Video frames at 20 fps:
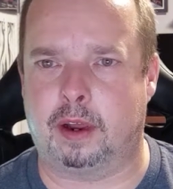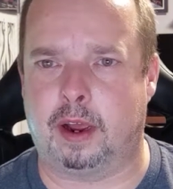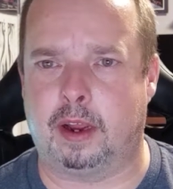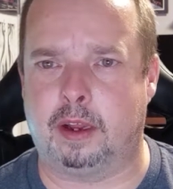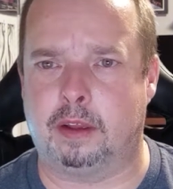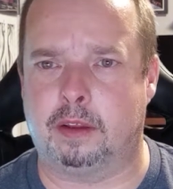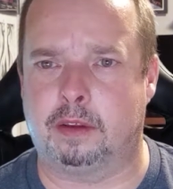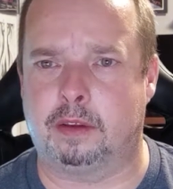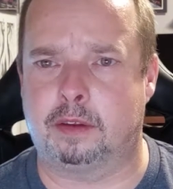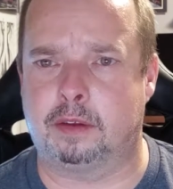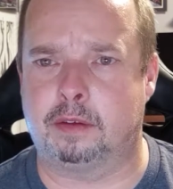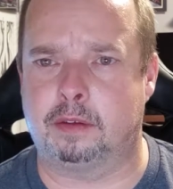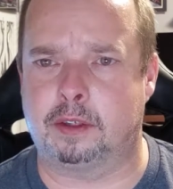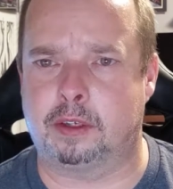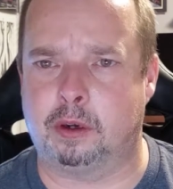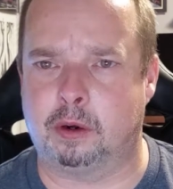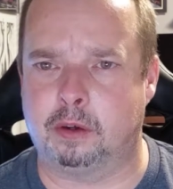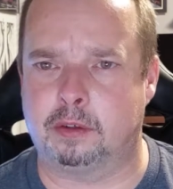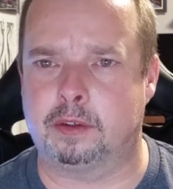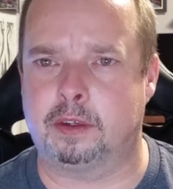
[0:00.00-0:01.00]
I
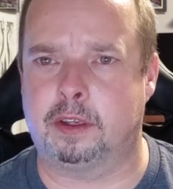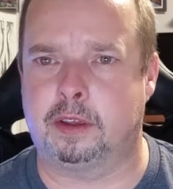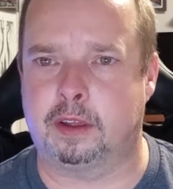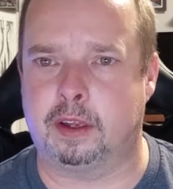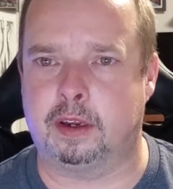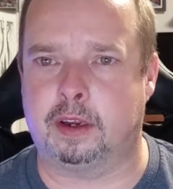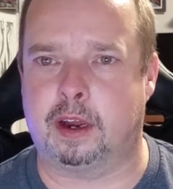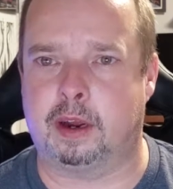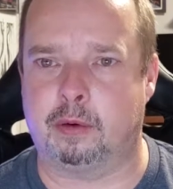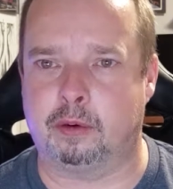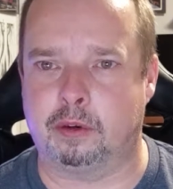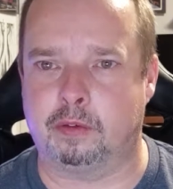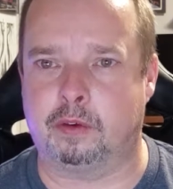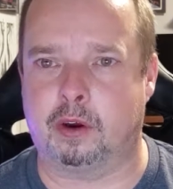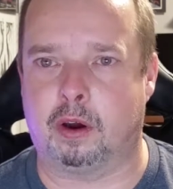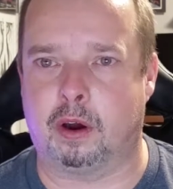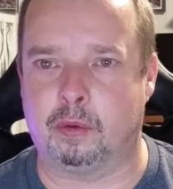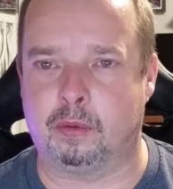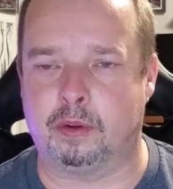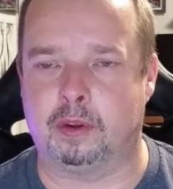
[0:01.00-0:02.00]
seriously think I would have
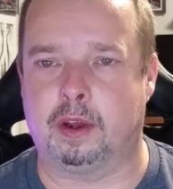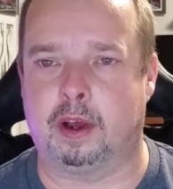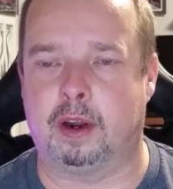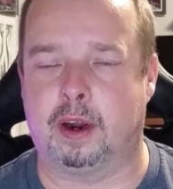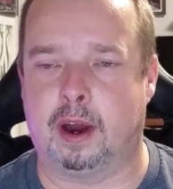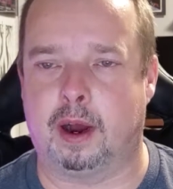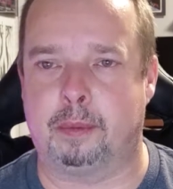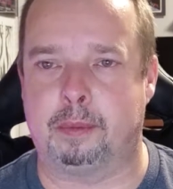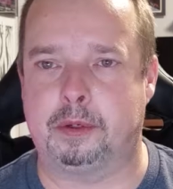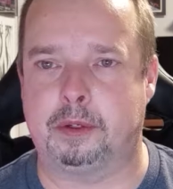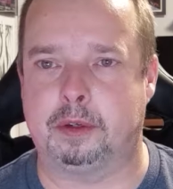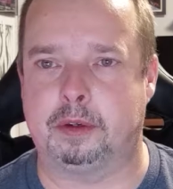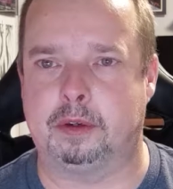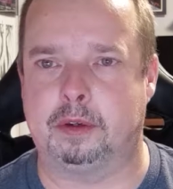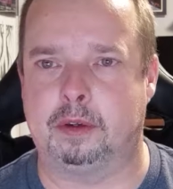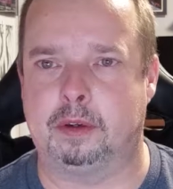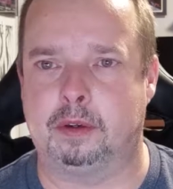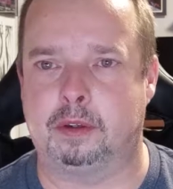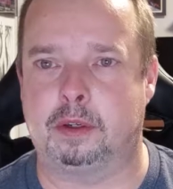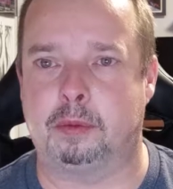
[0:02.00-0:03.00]
gone with that option
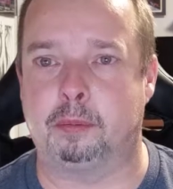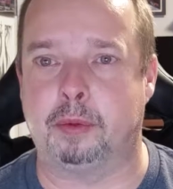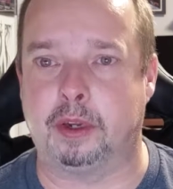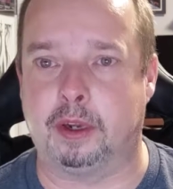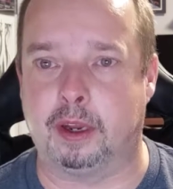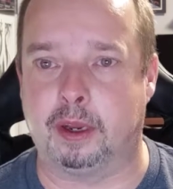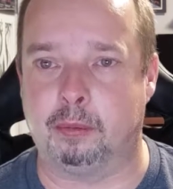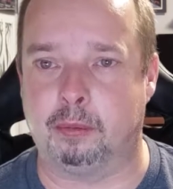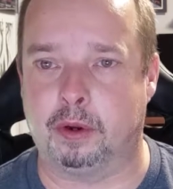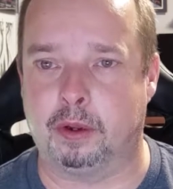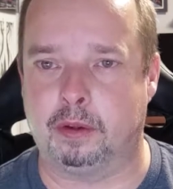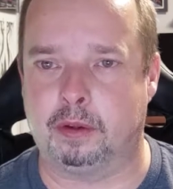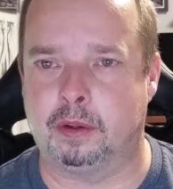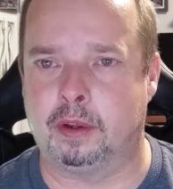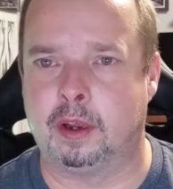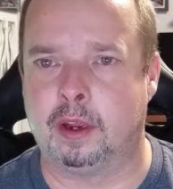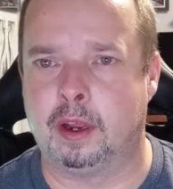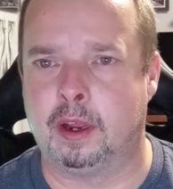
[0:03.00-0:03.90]
to begin with.